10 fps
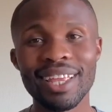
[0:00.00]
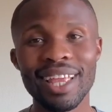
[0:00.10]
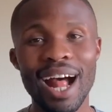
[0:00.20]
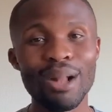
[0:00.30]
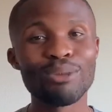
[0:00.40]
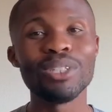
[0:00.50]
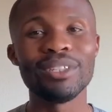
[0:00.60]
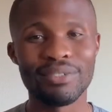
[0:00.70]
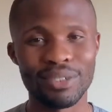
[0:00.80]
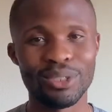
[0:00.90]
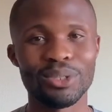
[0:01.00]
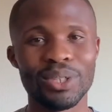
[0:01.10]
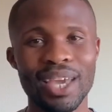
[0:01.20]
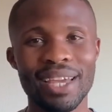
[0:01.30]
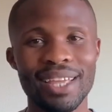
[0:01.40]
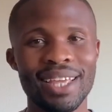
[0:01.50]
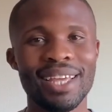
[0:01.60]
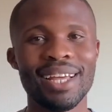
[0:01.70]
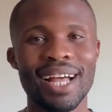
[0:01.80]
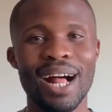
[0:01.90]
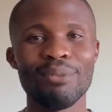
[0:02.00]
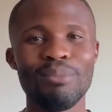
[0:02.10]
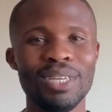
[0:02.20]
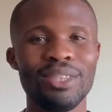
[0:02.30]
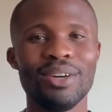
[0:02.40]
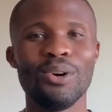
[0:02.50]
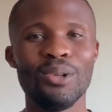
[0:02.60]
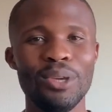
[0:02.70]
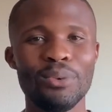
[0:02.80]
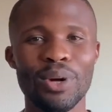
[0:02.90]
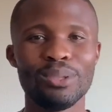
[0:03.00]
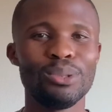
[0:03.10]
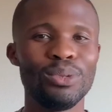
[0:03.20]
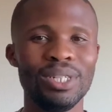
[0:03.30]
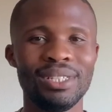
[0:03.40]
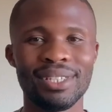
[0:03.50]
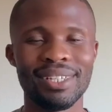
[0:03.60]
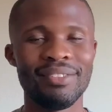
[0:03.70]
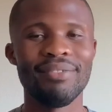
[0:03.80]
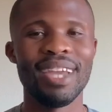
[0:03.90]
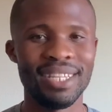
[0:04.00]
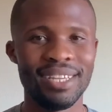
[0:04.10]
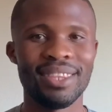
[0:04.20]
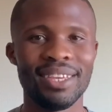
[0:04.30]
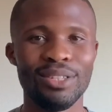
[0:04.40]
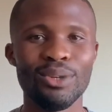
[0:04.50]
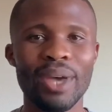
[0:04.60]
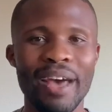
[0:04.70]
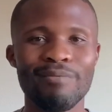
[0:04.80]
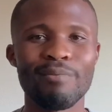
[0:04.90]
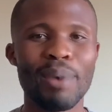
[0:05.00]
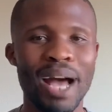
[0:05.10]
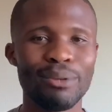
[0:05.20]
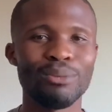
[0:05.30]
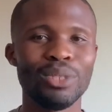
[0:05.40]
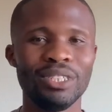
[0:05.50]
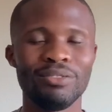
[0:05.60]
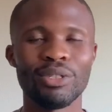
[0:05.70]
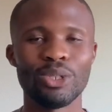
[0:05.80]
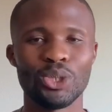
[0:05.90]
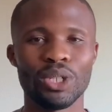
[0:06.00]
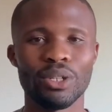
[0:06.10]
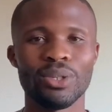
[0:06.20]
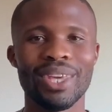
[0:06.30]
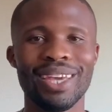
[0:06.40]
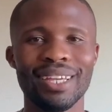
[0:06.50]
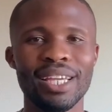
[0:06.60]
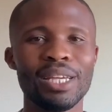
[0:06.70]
I'll read it for you, okay? I'll be the only one who reads it. If anything, you have my read for sure, okay?